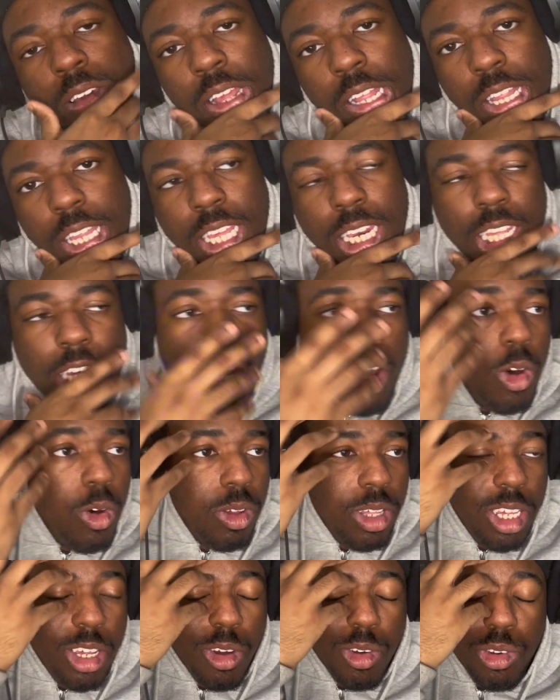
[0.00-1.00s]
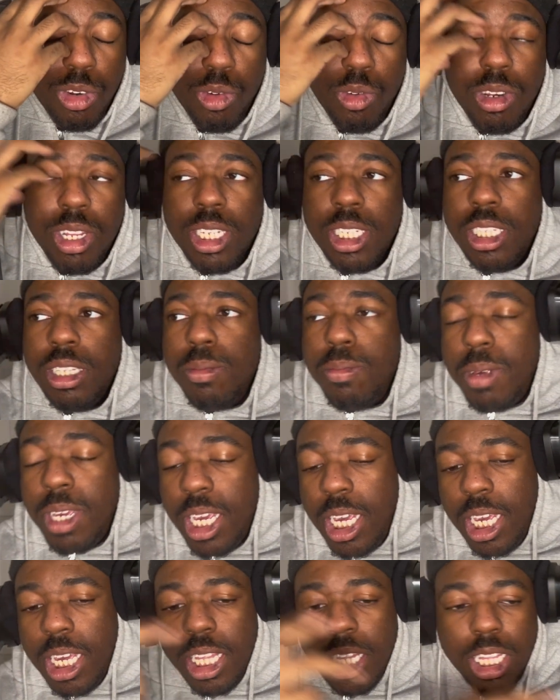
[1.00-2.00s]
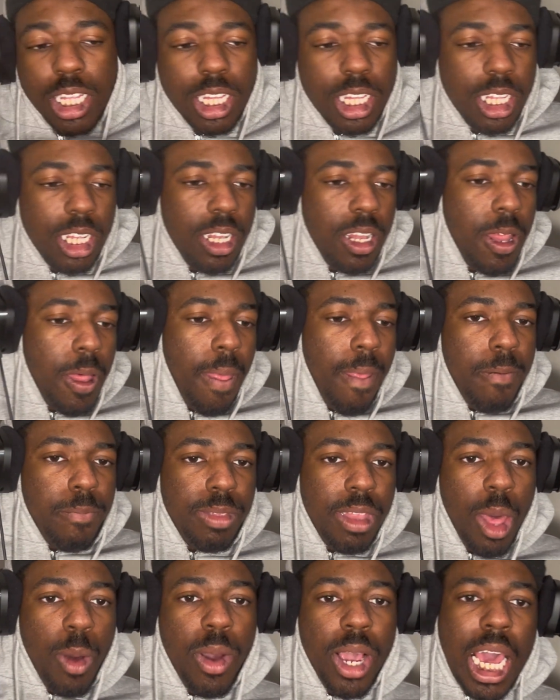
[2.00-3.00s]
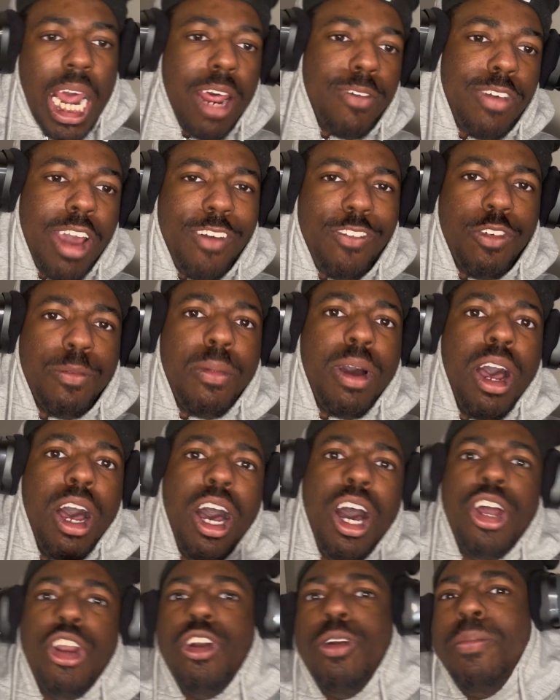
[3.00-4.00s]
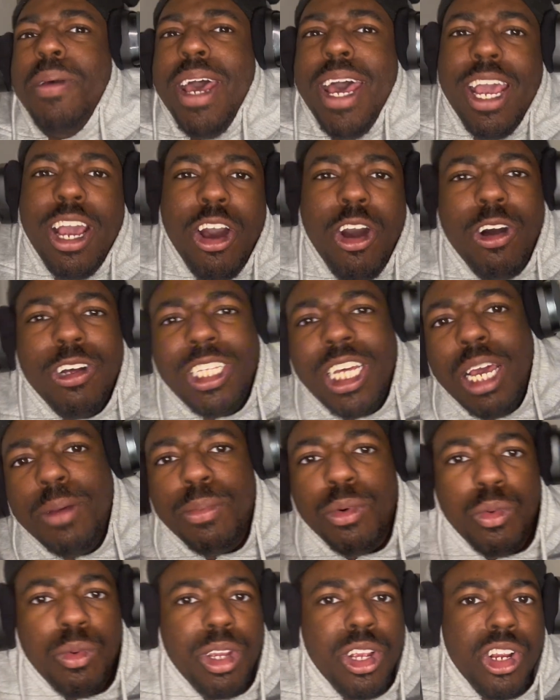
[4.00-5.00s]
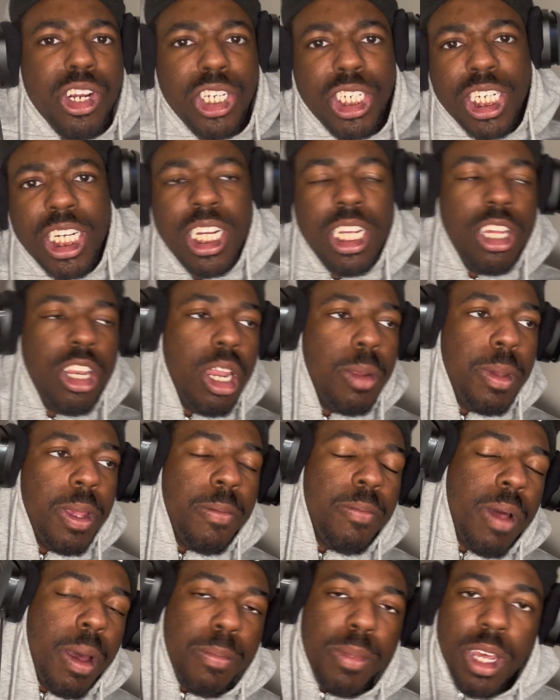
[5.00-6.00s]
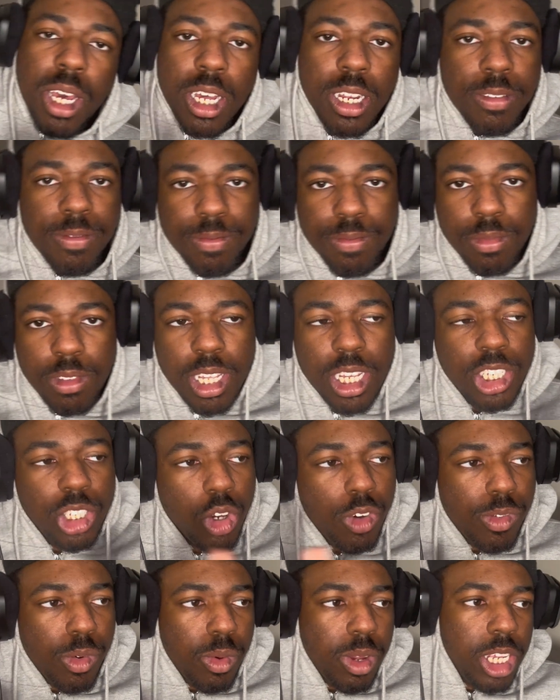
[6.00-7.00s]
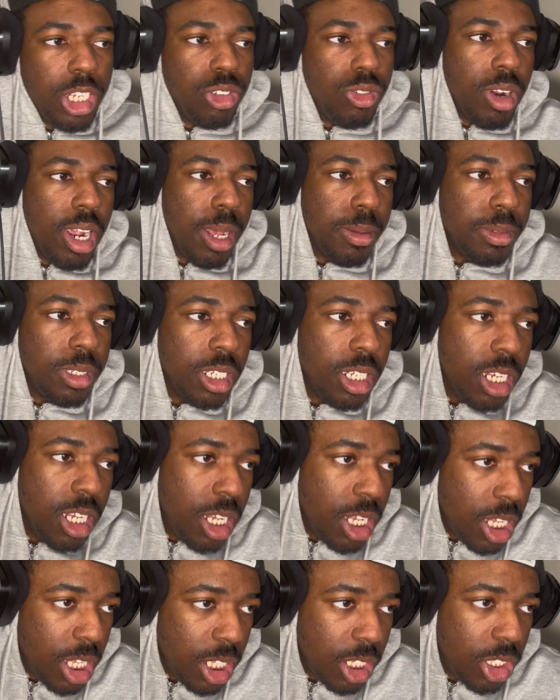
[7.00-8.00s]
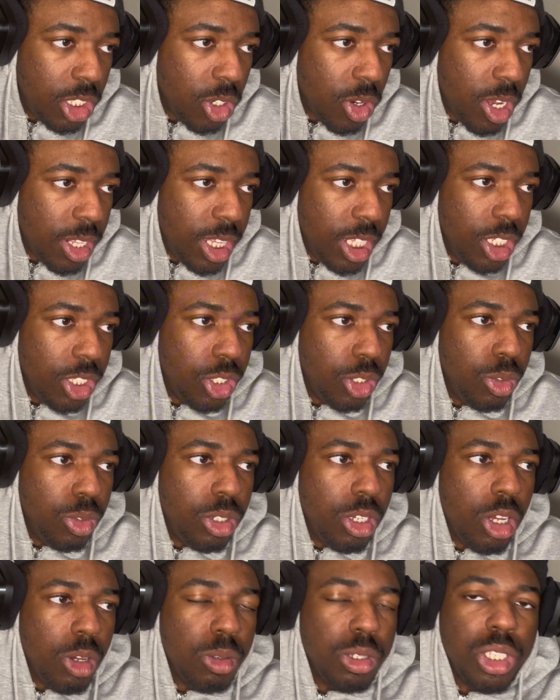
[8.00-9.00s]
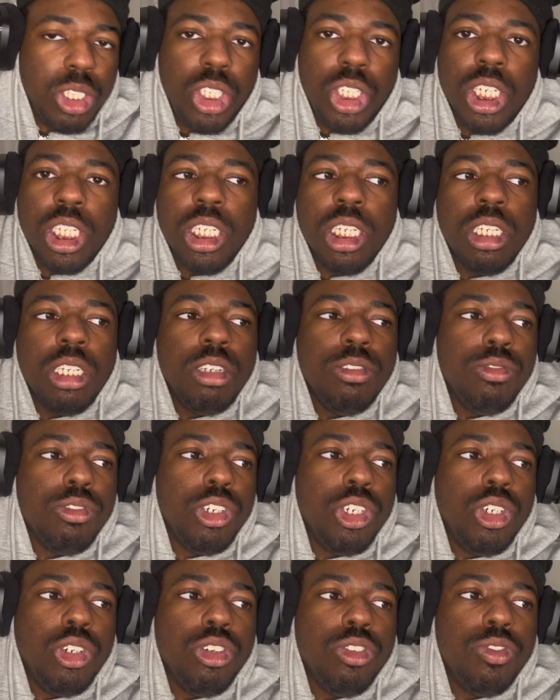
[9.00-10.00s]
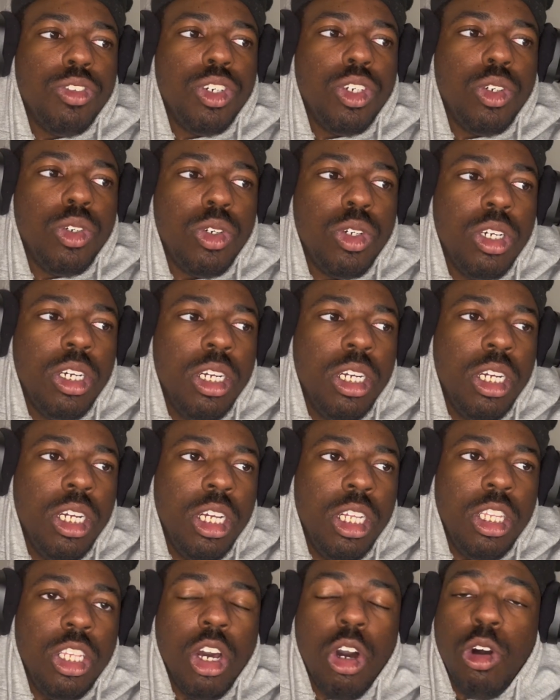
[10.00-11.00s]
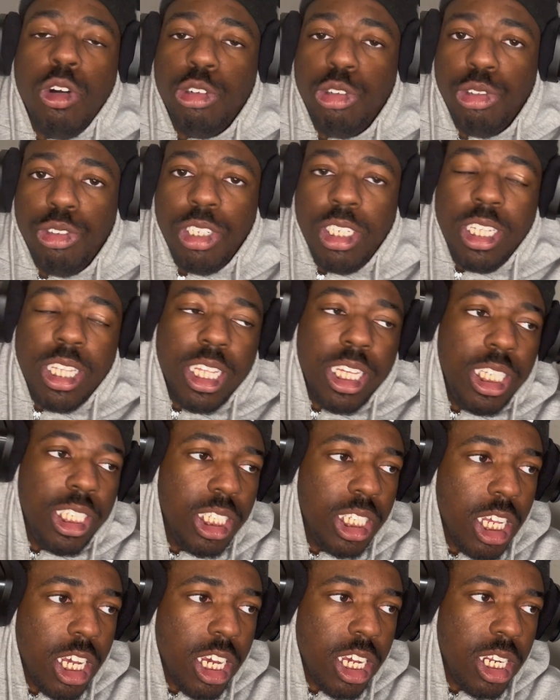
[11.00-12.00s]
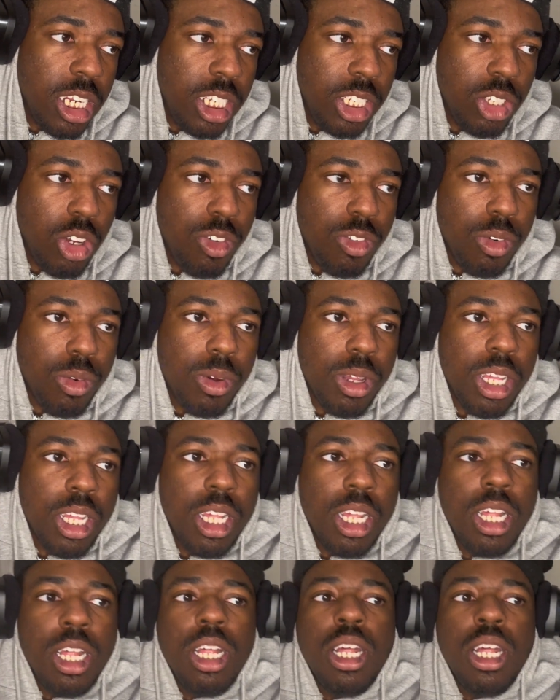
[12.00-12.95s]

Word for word: then he gonna he gonna do this to me, and then now I gotta fight for my honor back. All type of weird shit. You know what I mean? I'm done. It's over with. It's wraps. So I think Zuko is chilling for sure, for sure. The uncle see that he's done. It's over with.